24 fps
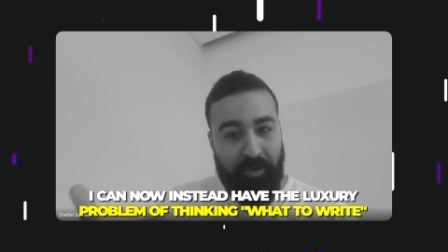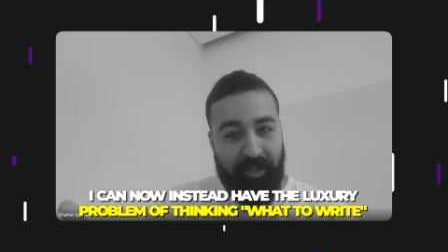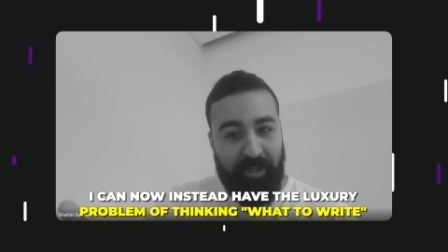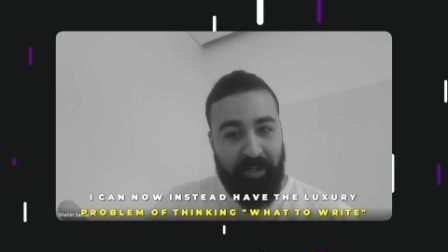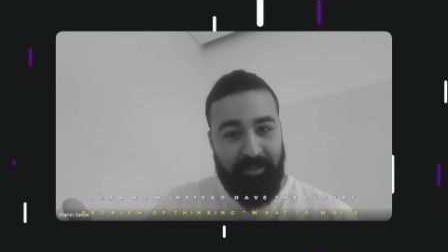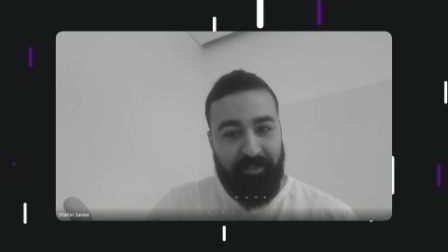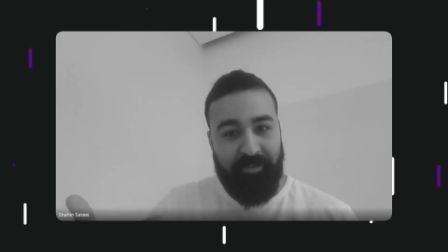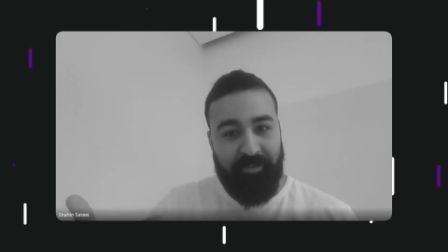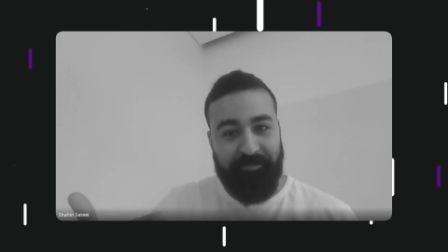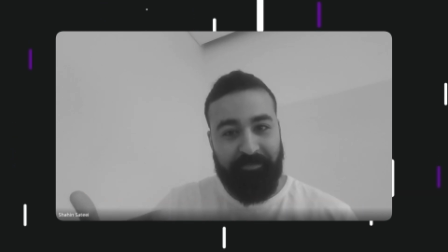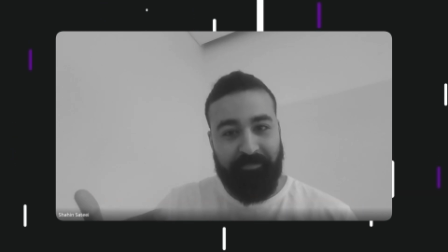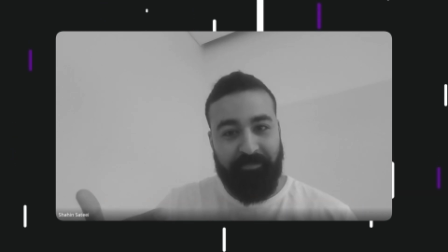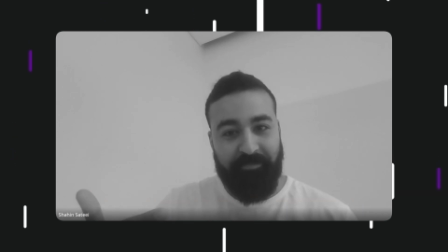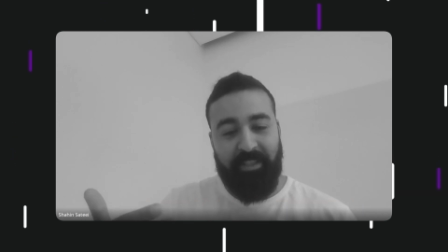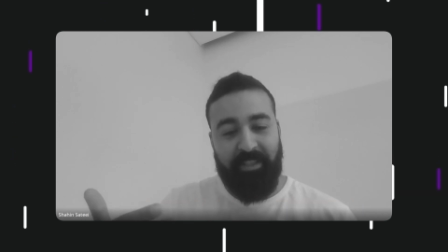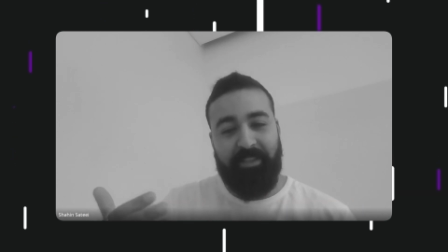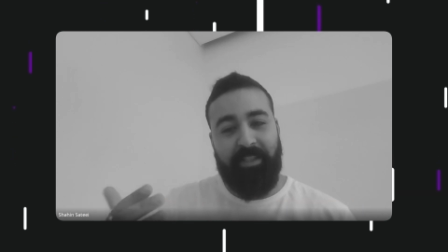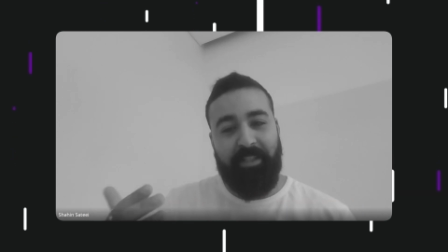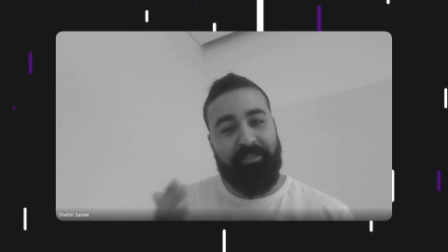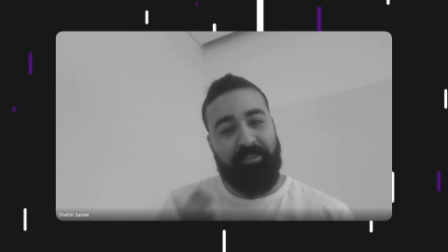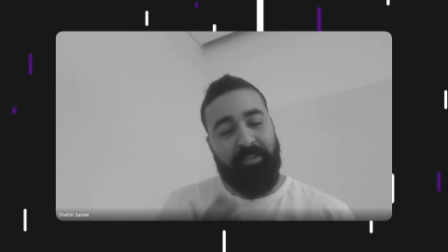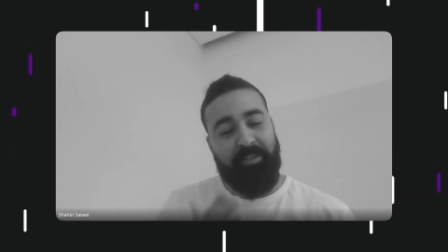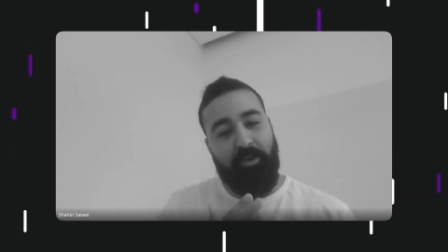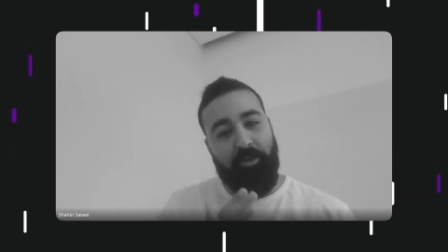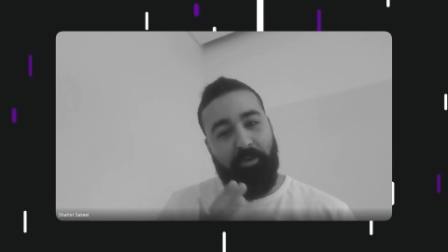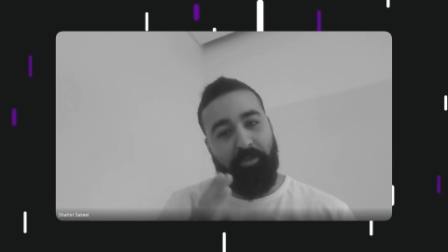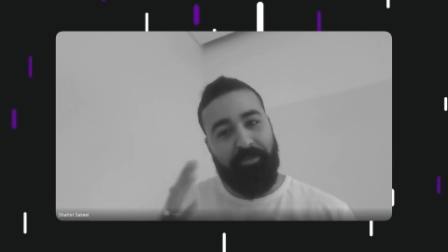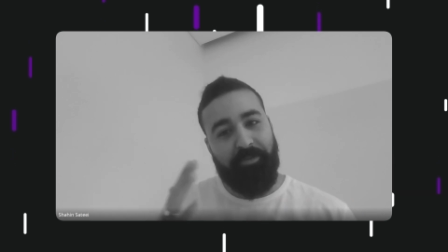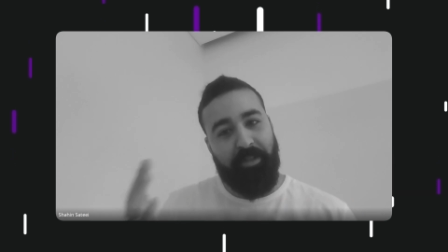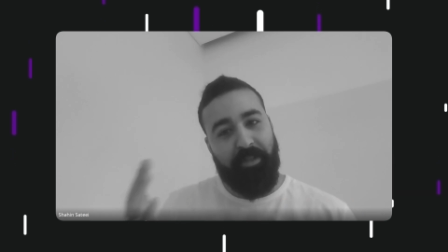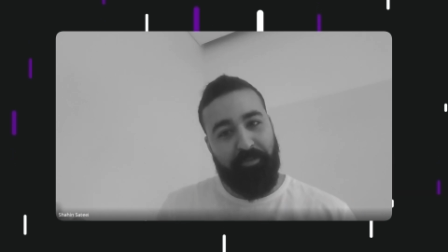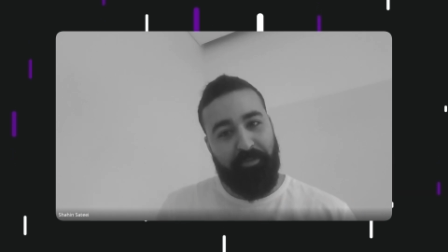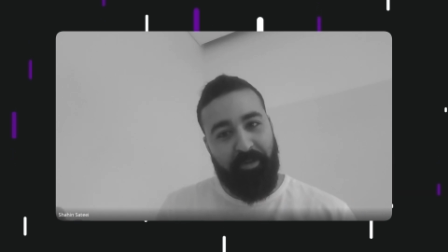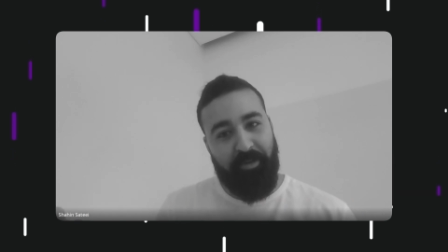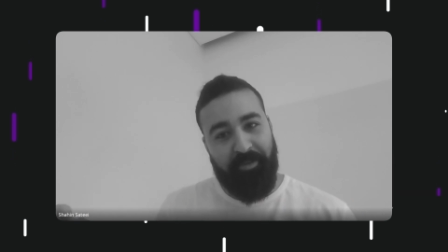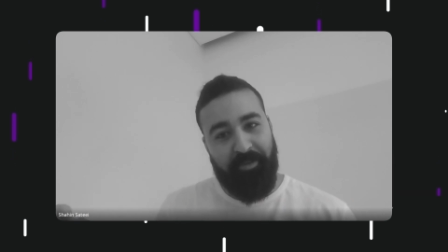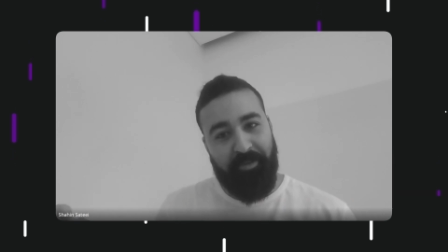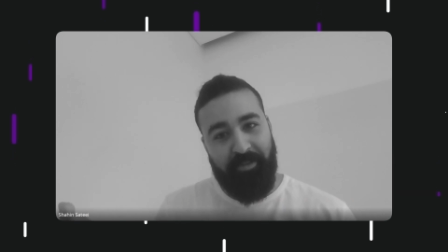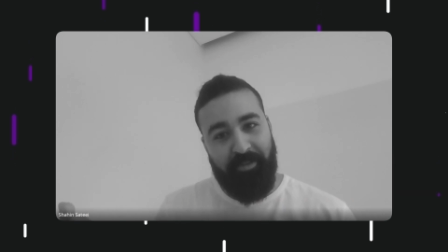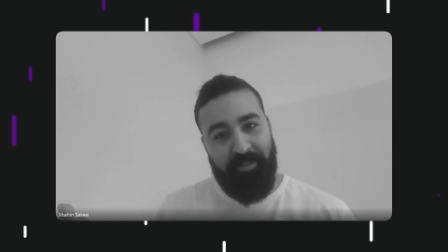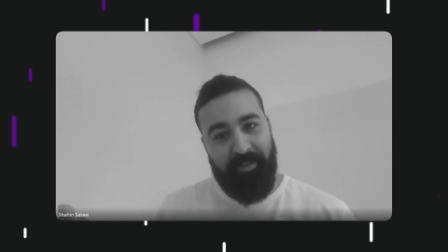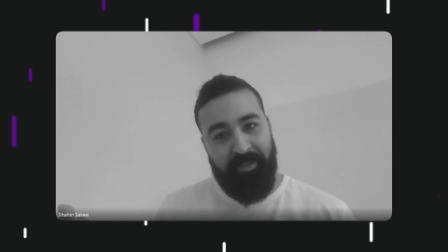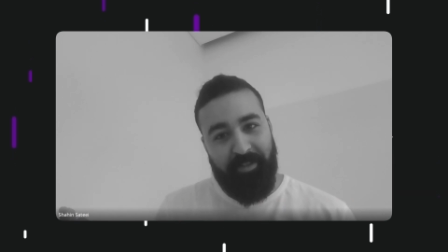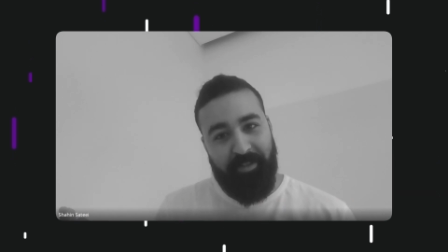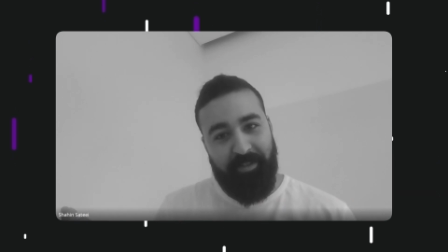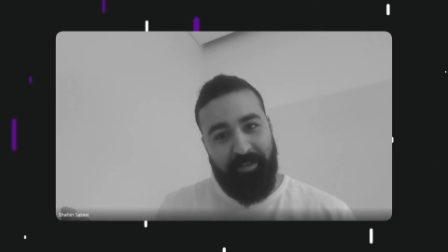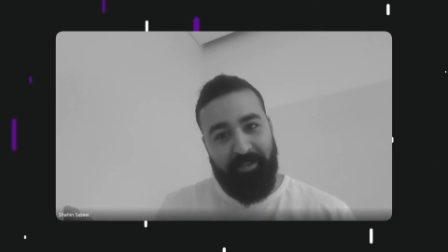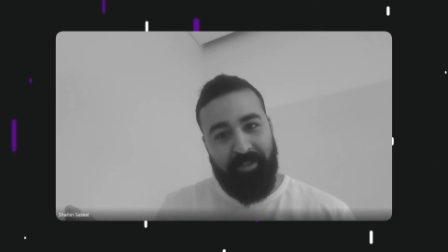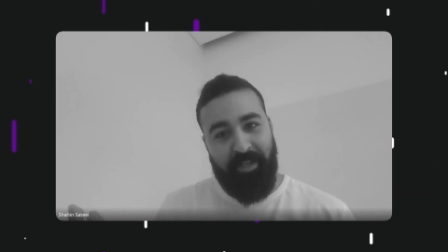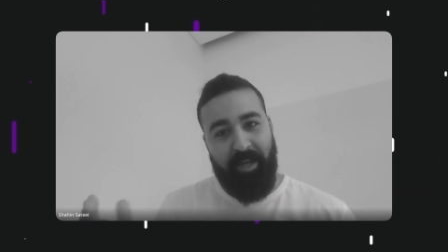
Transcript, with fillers: to write and that's a whole different